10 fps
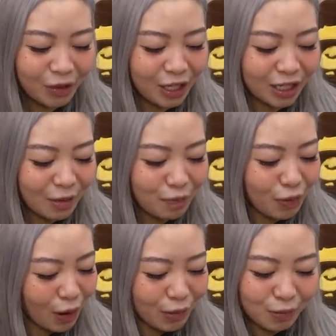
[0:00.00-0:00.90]
these are
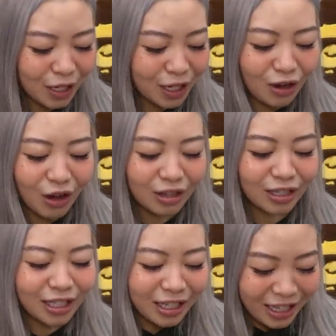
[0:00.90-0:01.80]
probably not
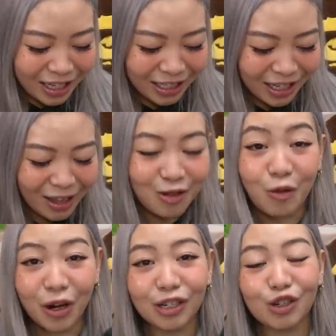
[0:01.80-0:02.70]
the sneakers that you
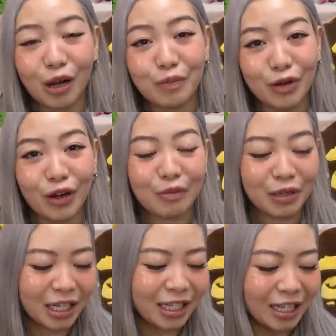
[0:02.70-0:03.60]
want to try put on
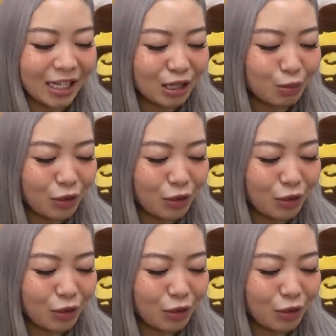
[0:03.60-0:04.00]
because as I was